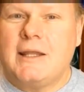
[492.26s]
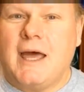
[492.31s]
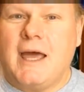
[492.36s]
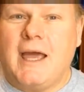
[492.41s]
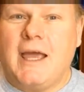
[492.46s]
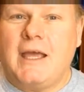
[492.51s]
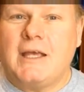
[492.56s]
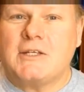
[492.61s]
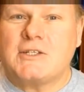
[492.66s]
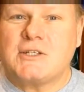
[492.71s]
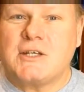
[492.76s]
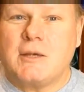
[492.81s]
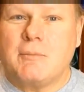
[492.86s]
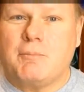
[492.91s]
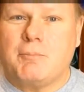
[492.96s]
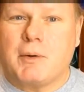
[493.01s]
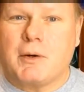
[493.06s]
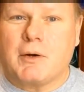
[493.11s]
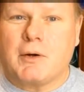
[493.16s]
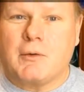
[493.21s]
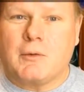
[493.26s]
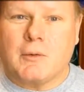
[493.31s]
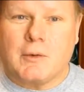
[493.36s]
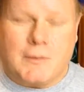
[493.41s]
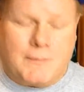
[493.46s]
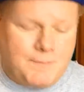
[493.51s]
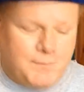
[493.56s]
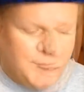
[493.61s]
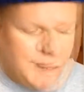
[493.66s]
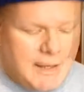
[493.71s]
the A-shaped bar
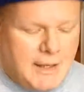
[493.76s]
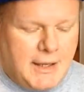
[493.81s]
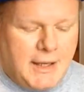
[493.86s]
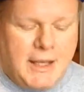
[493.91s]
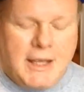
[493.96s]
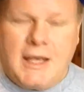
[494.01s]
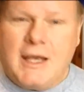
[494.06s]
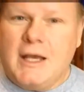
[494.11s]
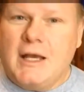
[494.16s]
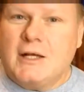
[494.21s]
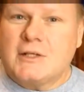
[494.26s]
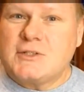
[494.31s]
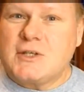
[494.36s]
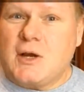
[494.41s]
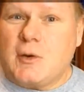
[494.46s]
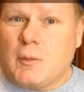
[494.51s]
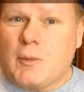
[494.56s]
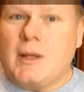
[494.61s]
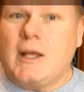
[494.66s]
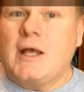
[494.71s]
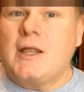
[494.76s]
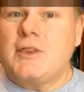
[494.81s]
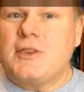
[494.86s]
chord. So,